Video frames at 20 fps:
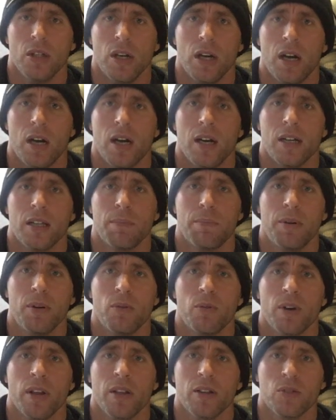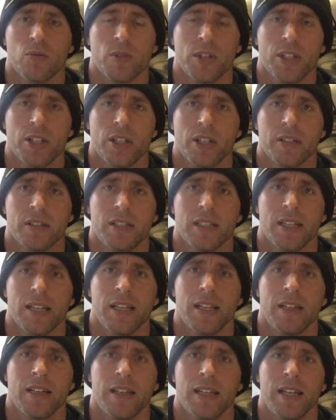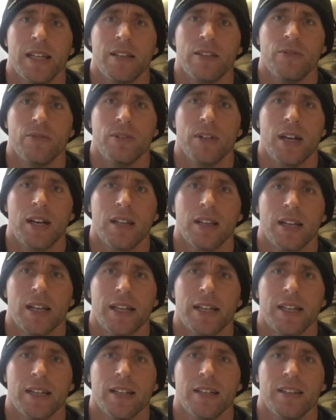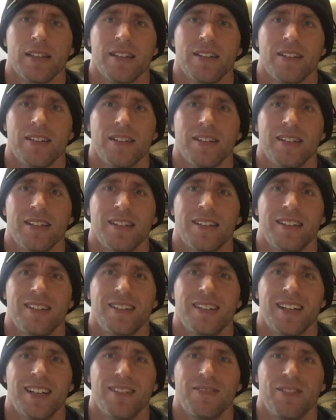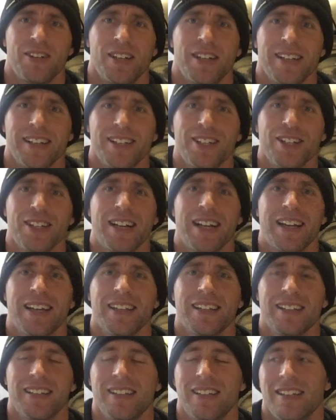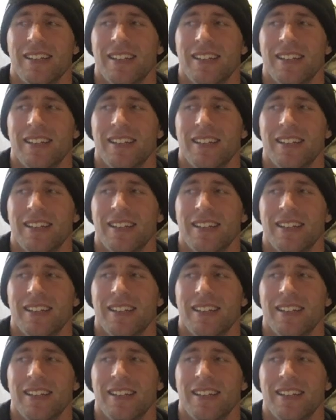to put one of those windshields in, and they do not like it. They're not very good at it.